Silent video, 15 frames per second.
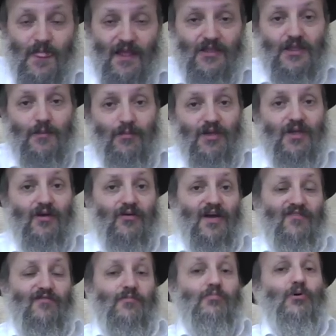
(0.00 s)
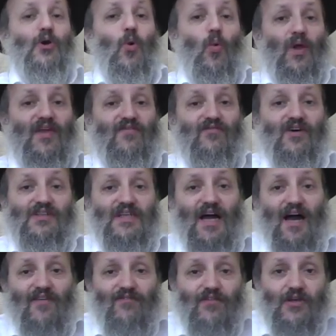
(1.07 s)
and the bigger half we put away for the
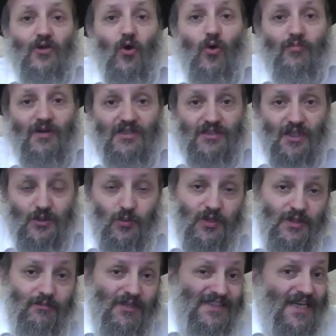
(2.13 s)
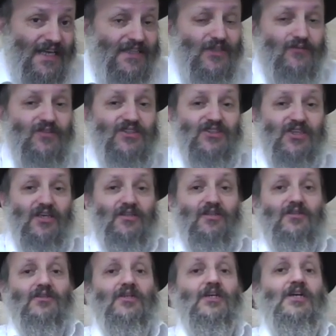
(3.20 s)
afikoman that we eat by the end of the
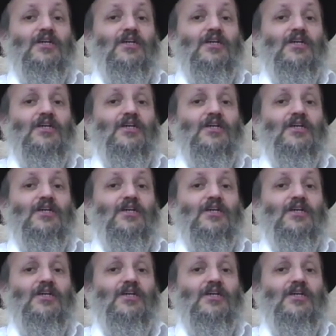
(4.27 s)
Seder,